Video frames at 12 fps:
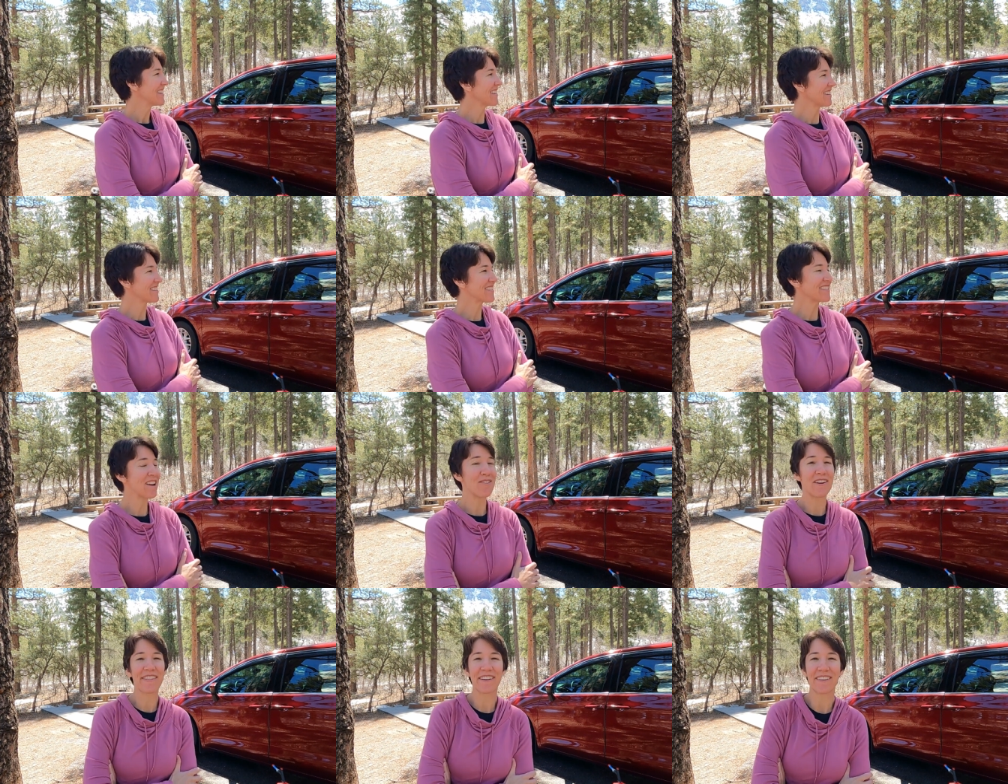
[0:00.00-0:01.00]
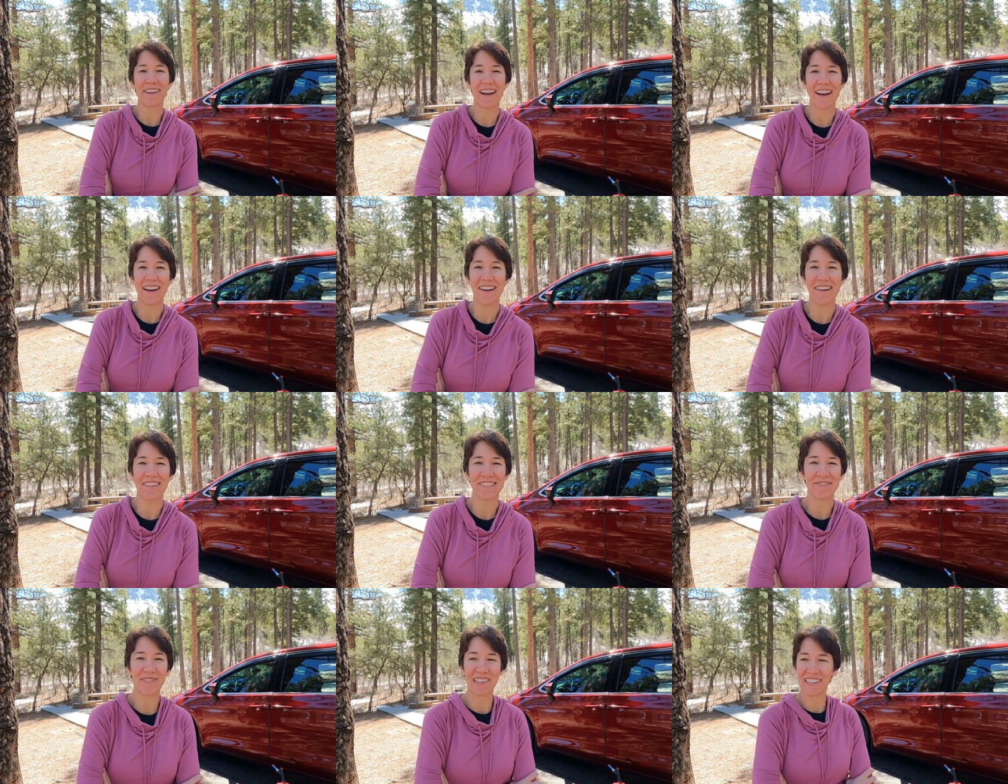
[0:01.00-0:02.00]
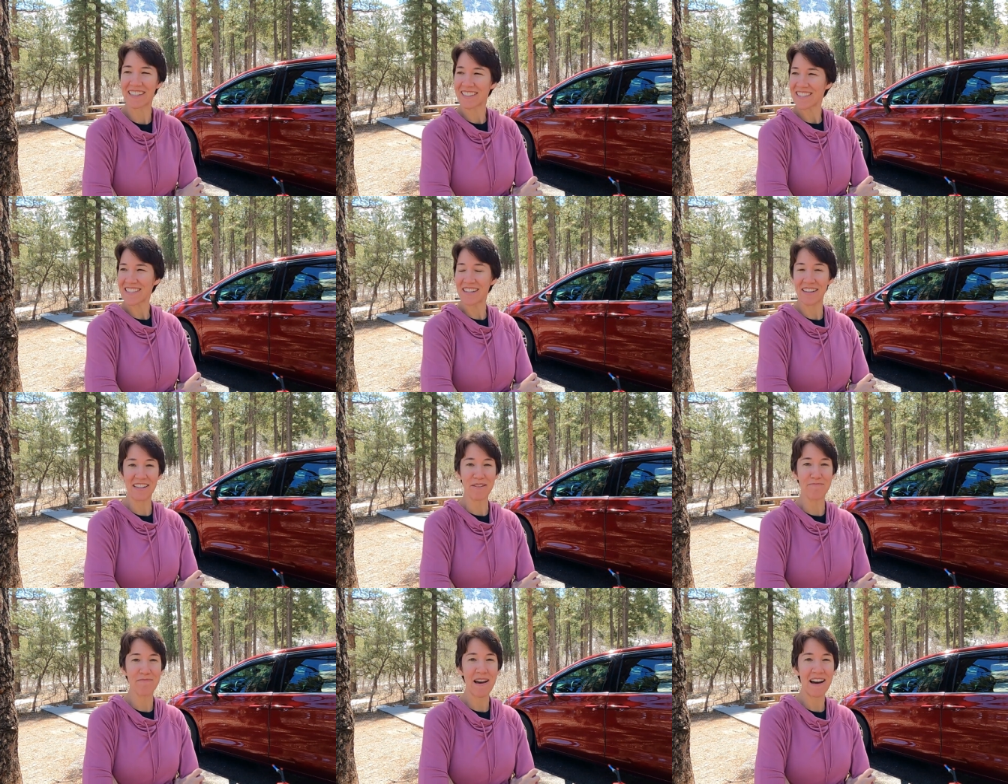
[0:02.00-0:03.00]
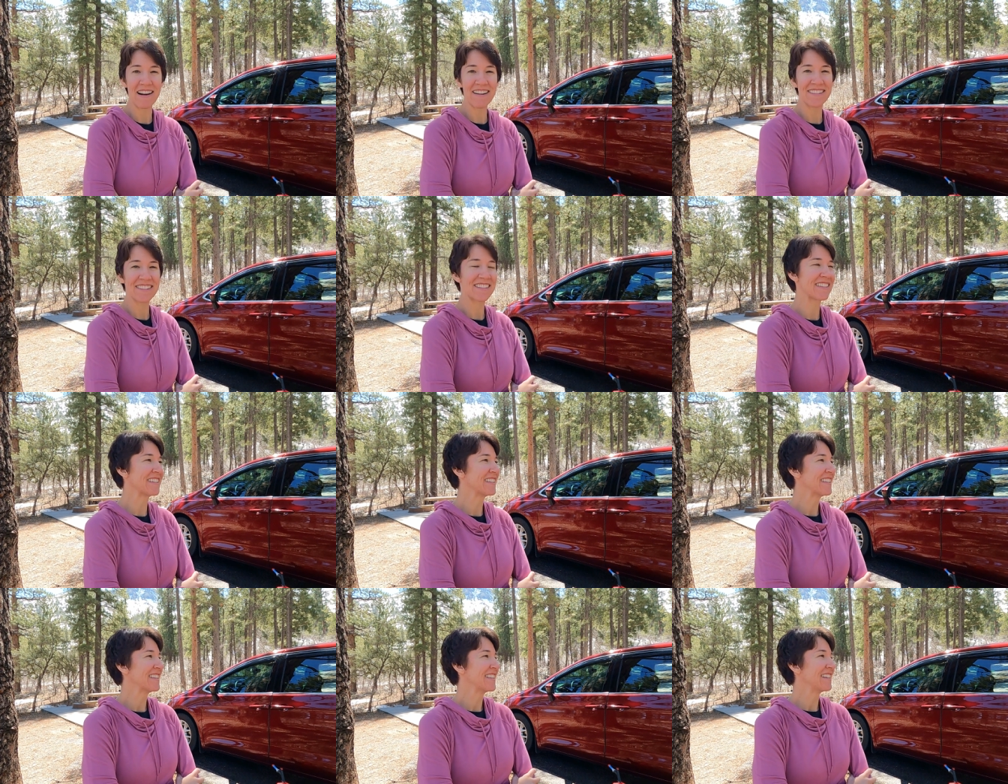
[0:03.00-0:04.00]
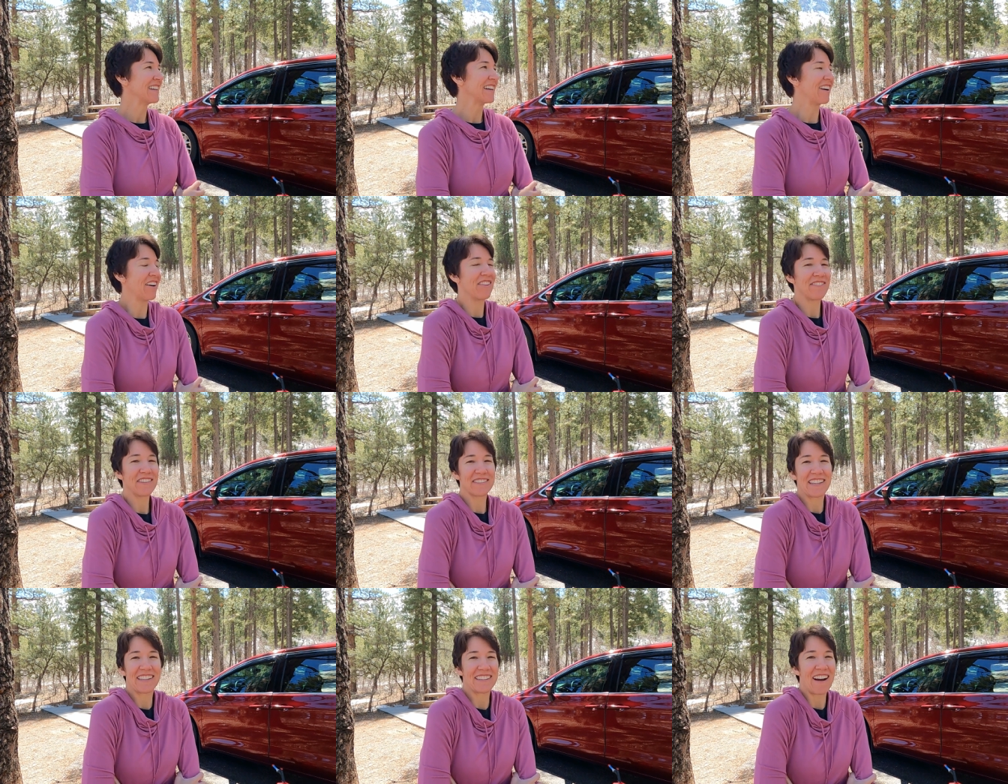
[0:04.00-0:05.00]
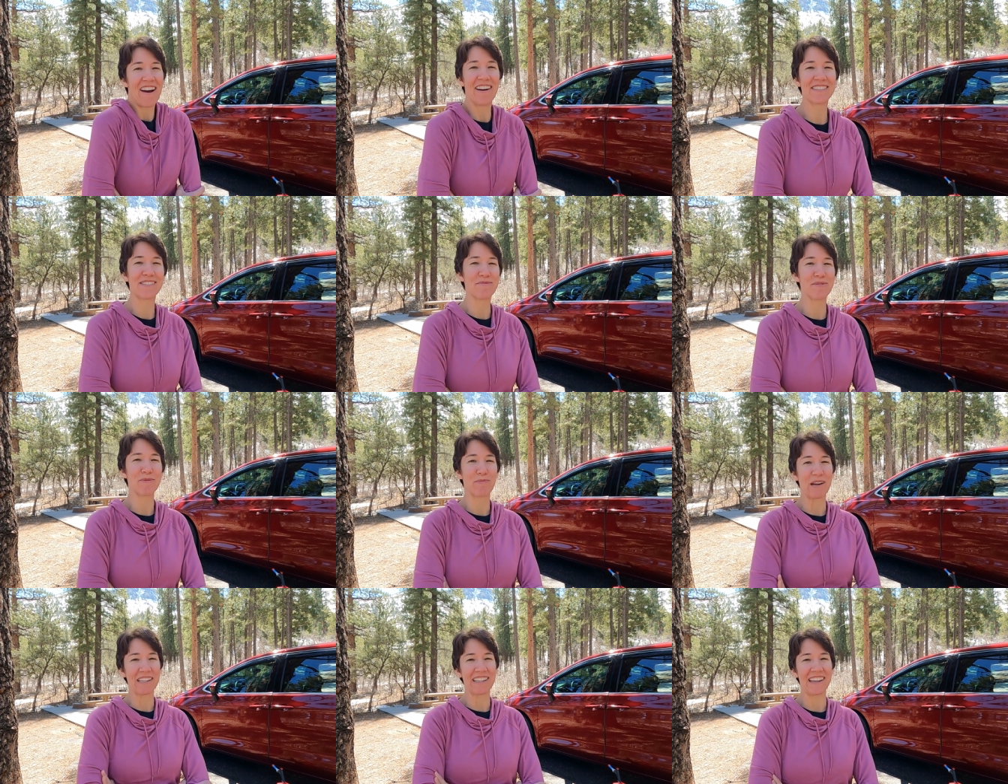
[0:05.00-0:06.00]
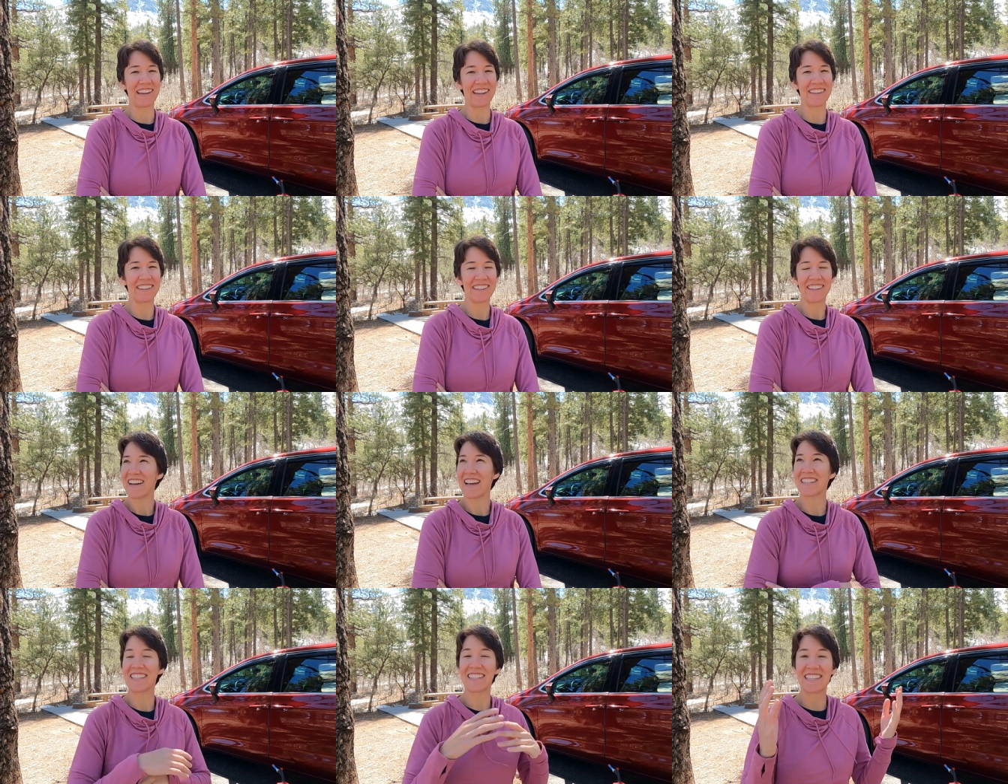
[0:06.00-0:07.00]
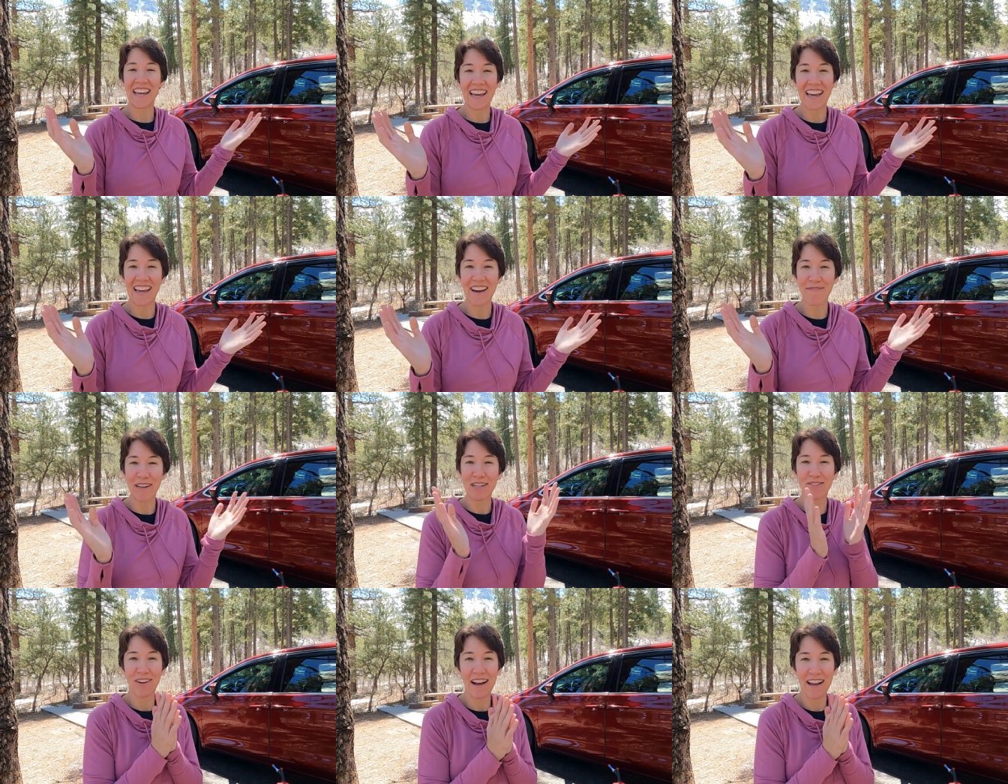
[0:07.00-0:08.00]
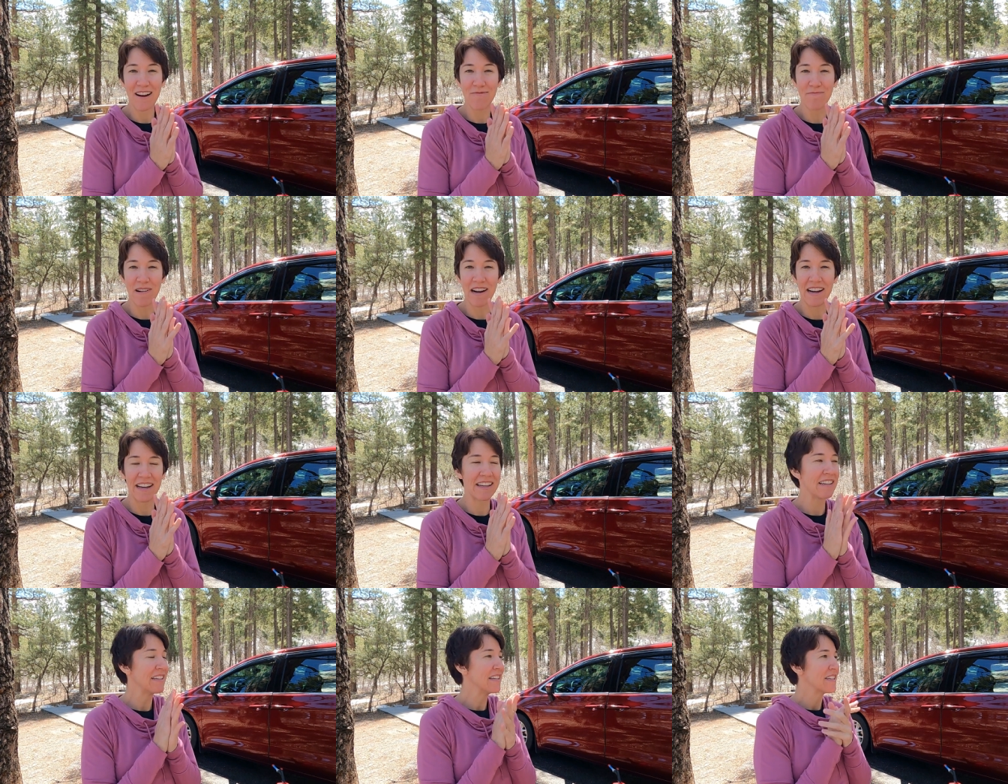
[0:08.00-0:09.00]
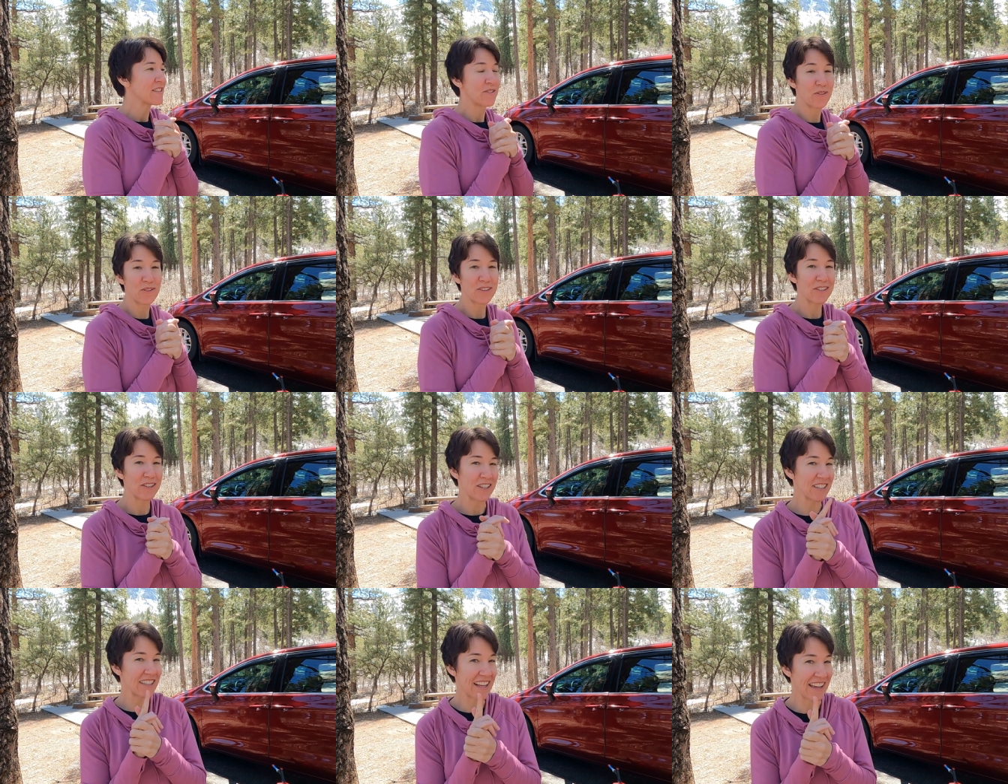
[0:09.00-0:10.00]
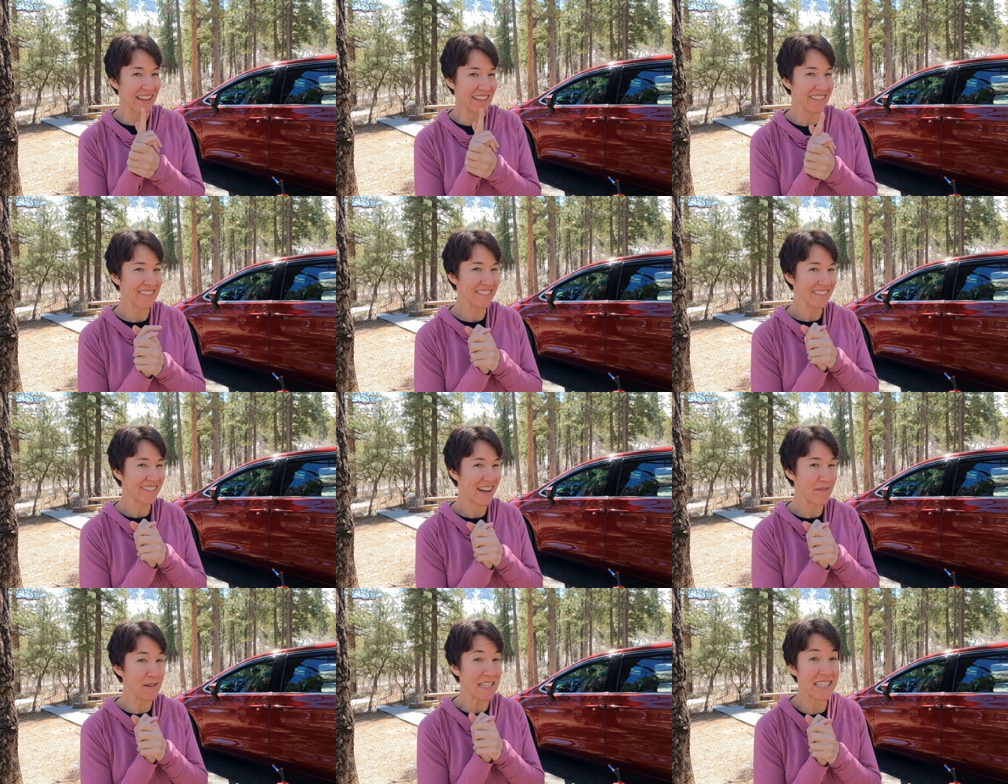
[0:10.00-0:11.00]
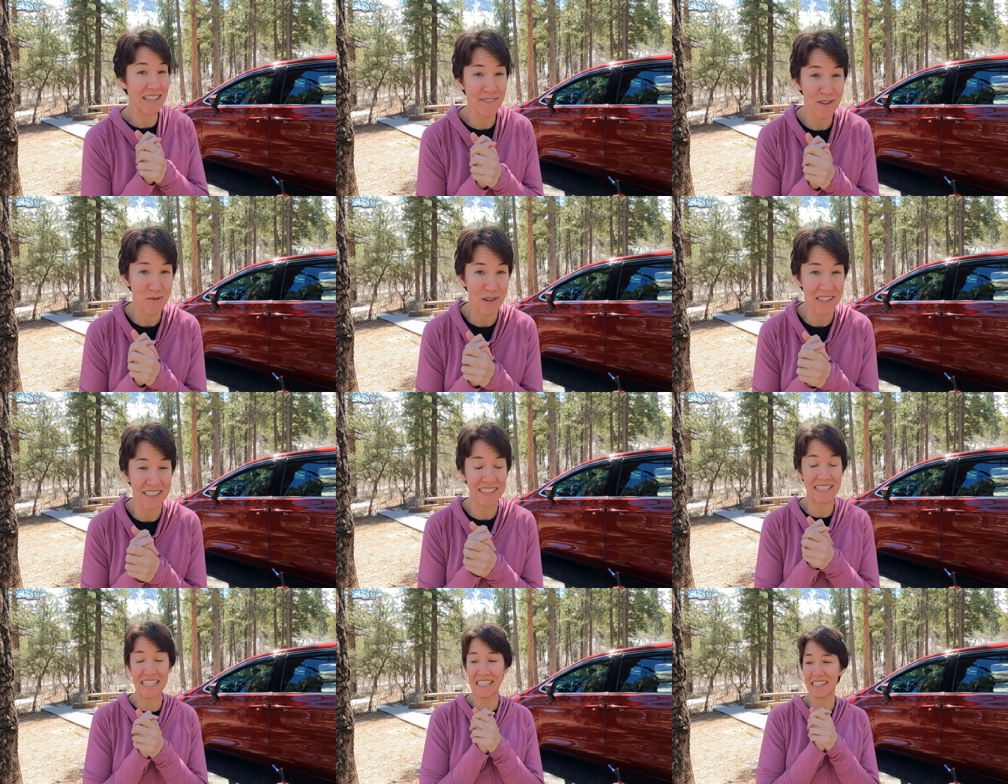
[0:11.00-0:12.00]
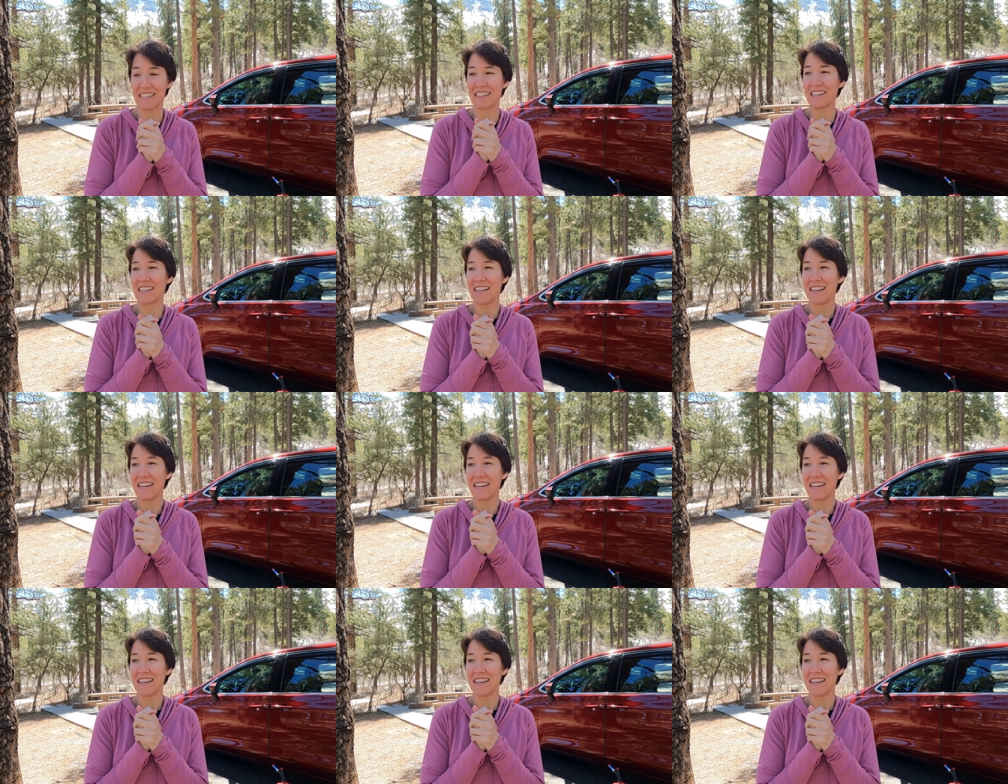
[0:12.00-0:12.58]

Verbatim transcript: There's snow on the ground, but it's starting to melt. Oh, it feels like an awesome spring day. And today I'm gonna try out my solar cooker again. I'm gonna see if it works in